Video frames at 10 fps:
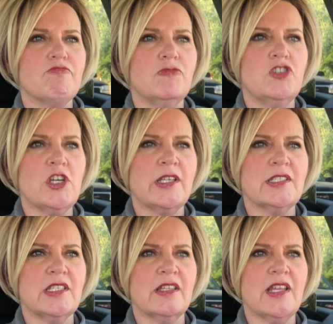
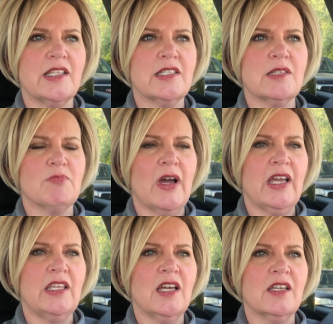Justin. That's my
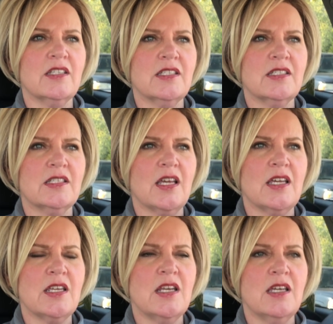youngest
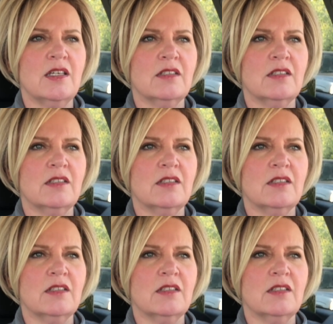son.